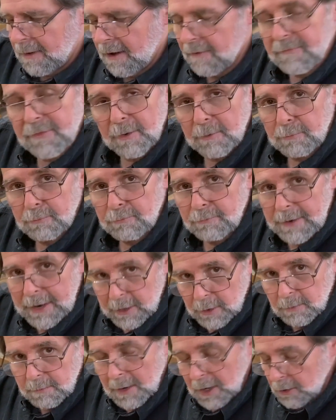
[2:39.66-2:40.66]
of the
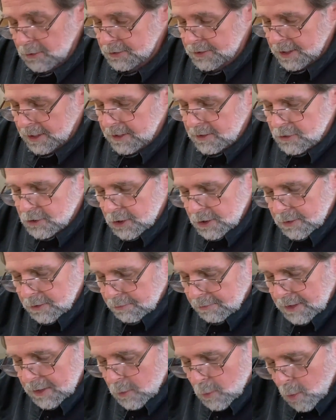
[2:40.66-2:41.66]
rearmost 1
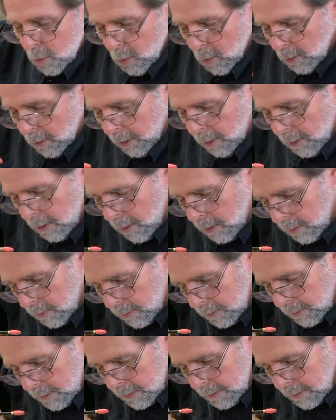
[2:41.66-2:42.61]
3/4 hole.